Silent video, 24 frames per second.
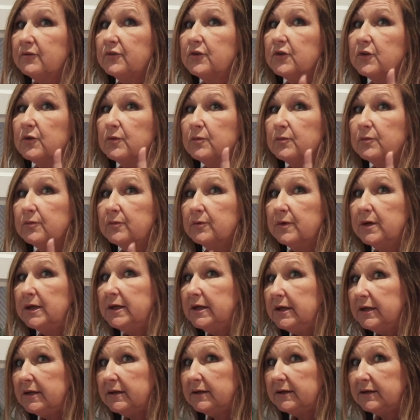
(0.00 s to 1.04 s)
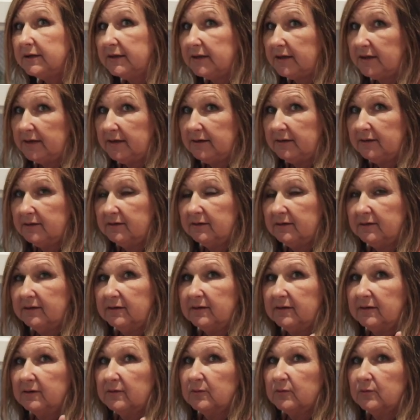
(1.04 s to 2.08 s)
if you're really
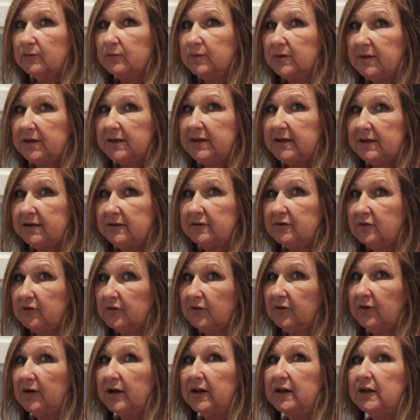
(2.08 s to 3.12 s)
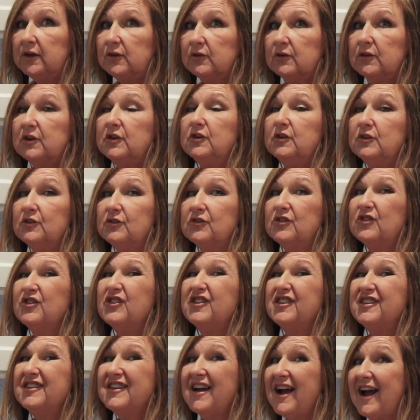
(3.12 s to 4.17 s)
really into it, you can use
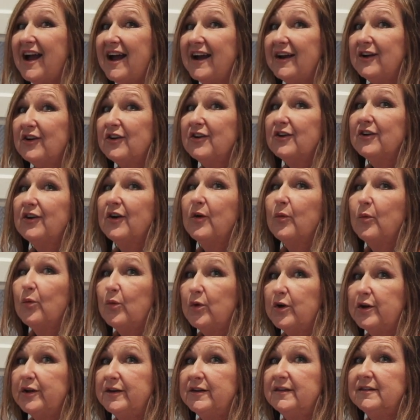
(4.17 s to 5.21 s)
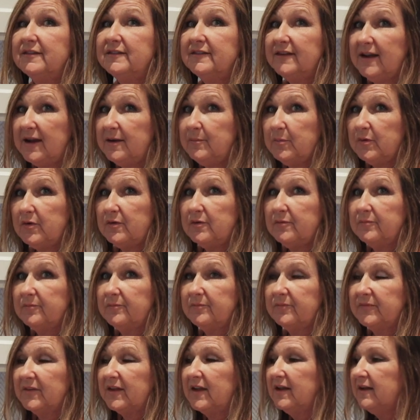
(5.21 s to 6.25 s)
your entire wood table.
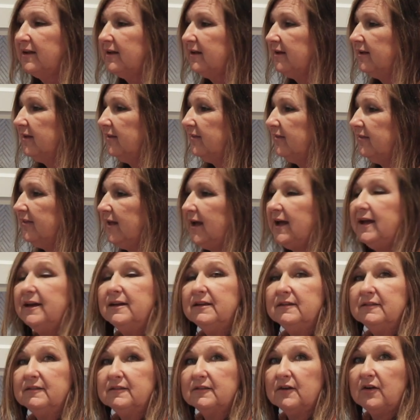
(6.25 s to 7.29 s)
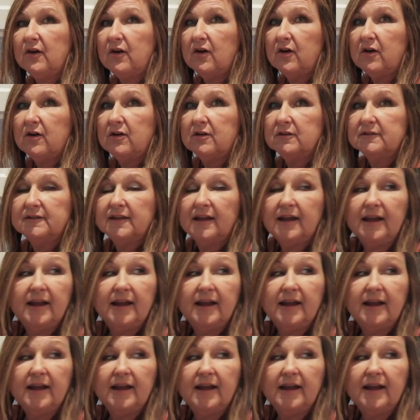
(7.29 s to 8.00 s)
That is called